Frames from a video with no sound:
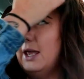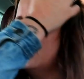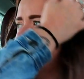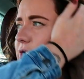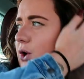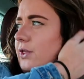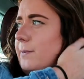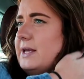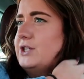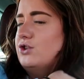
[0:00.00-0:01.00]
It was not the
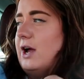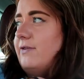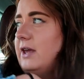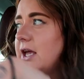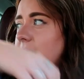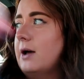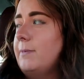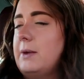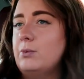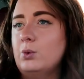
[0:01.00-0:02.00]
best drive here.
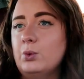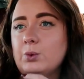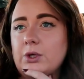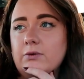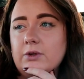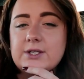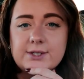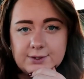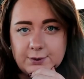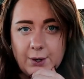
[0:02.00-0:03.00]
People were really, really
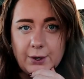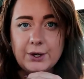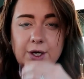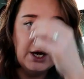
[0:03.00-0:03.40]
slow.